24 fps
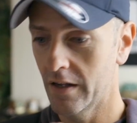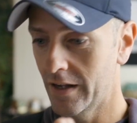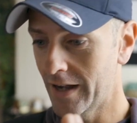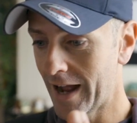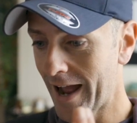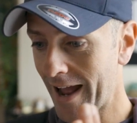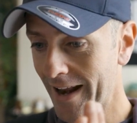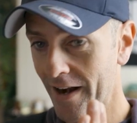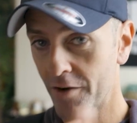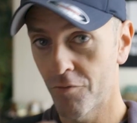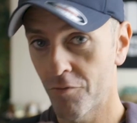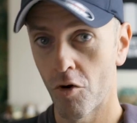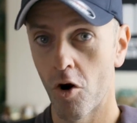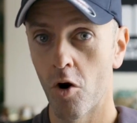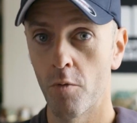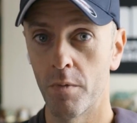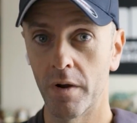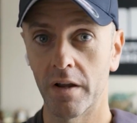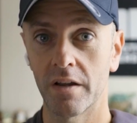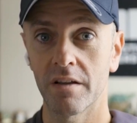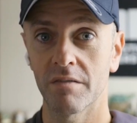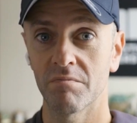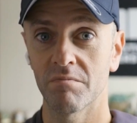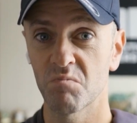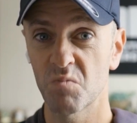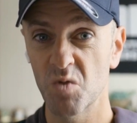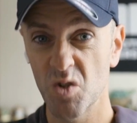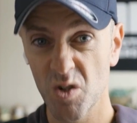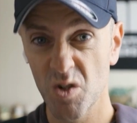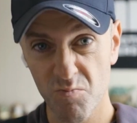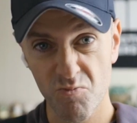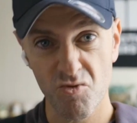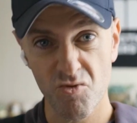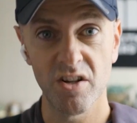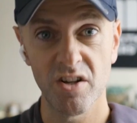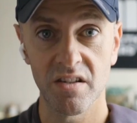anaerobic
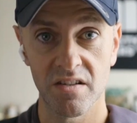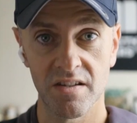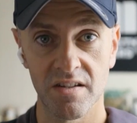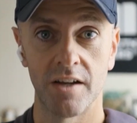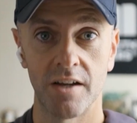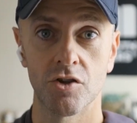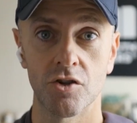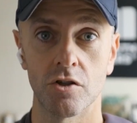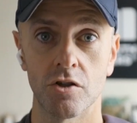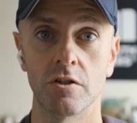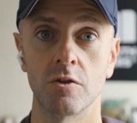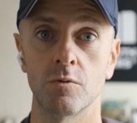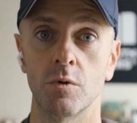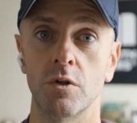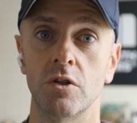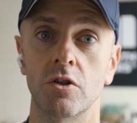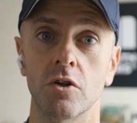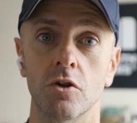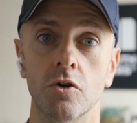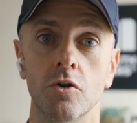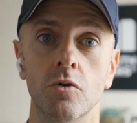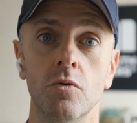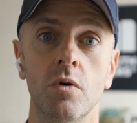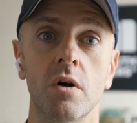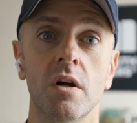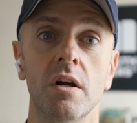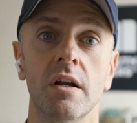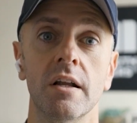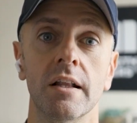sprint sessions we do